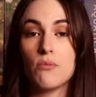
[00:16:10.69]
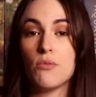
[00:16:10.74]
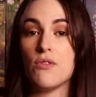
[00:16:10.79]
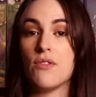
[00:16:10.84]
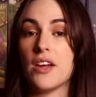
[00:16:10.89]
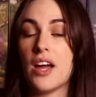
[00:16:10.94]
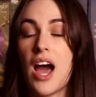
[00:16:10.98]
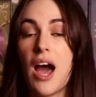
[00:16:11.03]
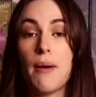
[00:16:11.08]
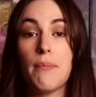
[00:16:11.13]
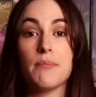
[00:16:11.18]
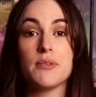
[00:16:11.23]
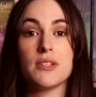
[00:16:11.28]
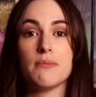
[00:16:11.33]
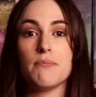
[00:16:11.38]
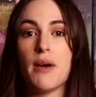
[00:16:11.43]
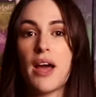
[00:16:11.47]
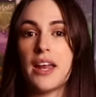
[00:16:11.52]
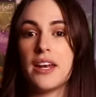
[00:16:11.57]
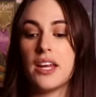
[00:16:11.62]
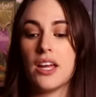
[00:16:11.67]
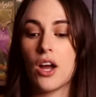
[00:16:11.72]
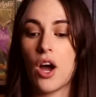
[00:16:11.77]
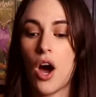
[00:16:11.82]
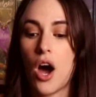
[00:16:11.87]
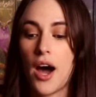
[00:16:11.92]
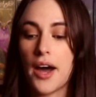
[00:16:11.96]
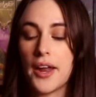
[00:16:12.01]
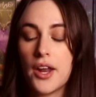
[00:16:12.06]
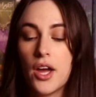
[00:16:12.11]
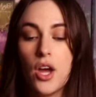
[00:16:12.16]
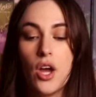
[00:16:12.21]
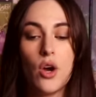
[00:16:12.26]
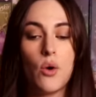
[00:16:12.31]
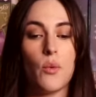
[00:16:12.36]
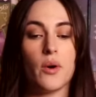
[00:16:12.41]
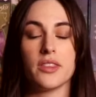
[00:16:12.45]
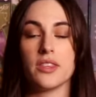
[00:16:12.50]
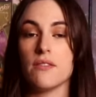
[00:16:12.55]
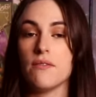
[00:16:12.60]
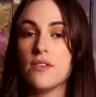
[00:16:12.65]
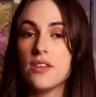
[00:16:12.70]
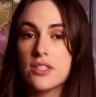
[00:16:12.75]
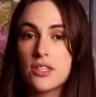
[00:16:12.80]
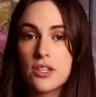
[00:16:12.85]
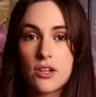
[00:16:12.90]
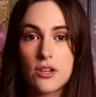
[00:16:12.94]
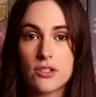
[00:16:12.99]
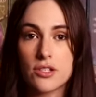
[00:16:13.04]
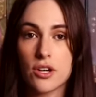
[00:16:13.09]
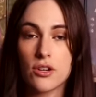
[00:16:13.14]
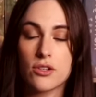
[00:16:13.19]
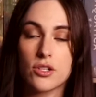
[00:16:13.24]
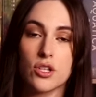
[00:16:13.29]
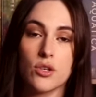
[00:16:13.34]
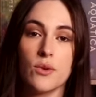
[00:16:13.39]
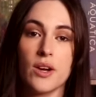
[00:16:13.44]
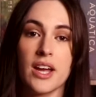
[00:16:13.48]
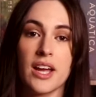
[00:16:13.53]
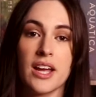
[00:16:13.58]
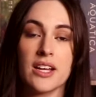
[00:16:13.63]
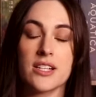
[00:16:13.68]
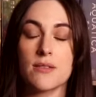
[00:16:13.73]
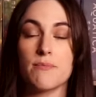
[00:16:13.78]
moving up, depending on what the visitors are doing,